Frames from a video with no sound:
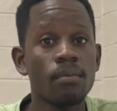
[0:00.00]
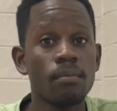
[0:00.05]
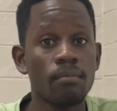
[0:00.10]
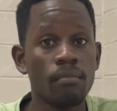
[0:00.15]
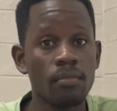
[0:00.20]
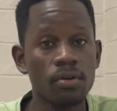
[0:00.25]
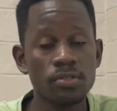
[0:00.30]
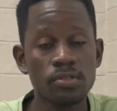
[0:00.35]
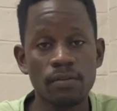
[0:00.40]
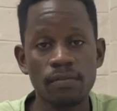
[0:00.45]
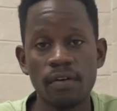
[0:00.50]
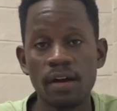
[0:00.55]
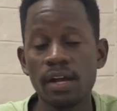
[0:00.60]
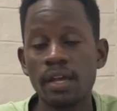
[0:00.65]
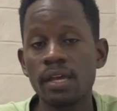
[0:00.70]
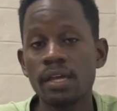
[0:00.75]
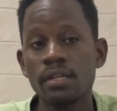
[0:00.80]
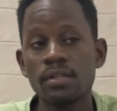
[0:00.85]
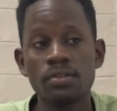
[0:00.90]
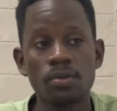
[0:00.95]
Most of our
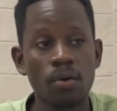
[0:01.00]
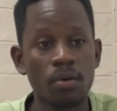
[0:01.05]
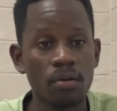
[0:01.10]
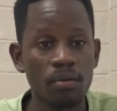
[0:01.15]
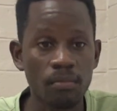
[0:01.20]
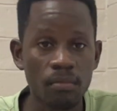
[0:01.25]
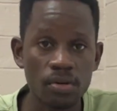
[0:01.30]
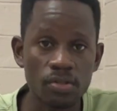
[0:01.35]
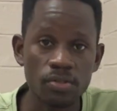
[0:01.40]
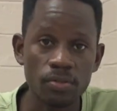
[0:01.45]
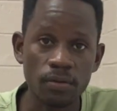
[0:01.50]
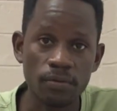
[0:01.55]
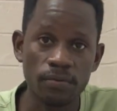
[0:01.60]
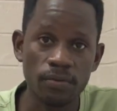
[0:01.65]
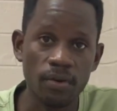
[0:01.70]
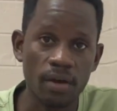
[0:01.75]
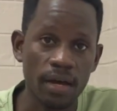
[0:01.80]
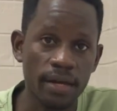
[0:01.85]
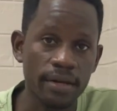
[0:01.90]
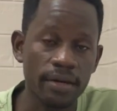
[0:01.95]
kids or most of
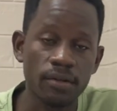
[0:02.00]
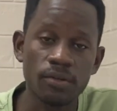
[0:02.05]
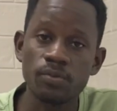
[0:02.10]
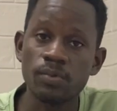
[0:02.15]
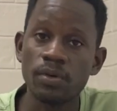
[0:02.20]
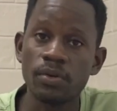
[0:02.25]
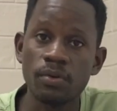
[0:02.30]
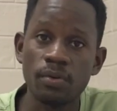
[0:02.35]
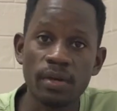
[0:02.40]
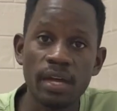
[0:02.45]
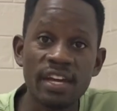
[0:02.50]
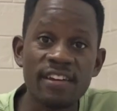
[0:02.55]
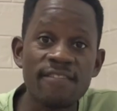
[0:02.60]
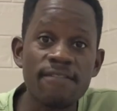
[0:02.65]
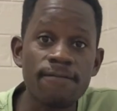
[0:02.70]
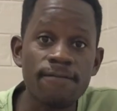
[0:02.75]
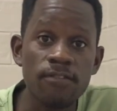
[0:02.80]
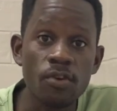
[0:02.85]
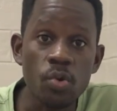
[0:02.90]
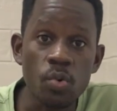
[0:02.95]
you adults, when you get
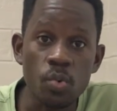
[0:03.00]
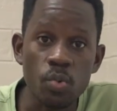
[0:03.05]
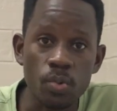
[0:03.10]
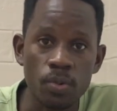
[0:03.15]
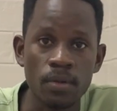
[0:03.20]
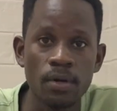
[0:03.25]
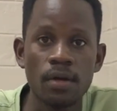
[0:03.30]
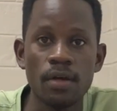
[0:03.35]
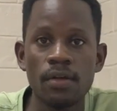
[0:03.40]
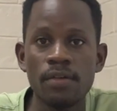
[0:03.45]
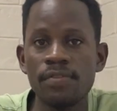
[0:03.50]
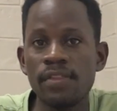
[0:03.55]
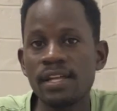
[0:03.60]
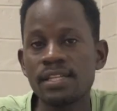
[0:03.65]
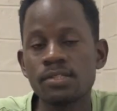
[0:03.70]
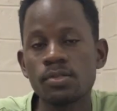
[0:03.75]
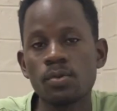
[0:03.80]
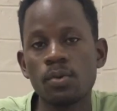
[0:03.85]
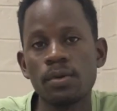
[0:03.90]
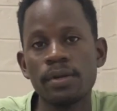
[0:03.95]
flu,
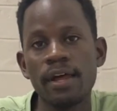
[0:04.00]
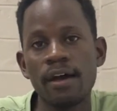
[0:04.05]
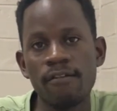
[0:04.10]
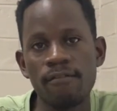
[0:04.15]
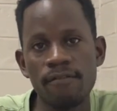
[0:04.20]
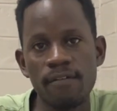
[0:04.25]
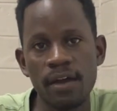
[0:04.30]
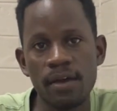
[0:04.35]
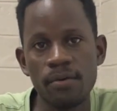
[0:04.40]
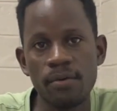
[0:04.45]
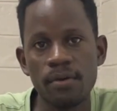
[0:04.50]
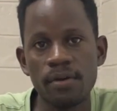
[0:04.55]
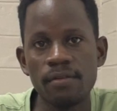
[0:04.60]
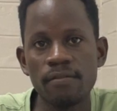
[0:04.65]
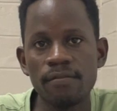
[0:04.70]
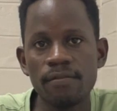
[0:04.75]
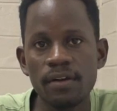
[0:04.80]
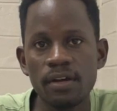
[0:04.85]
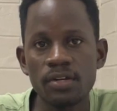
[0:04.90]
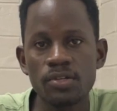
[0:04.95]
that's called a viral
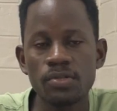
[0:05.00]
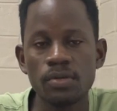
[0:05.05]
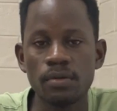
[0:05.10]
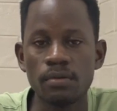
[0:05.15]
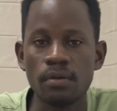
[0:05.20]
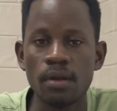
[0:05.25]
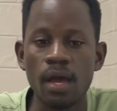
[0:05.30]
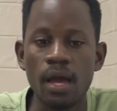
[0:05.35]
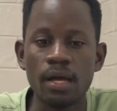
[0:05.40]
infection.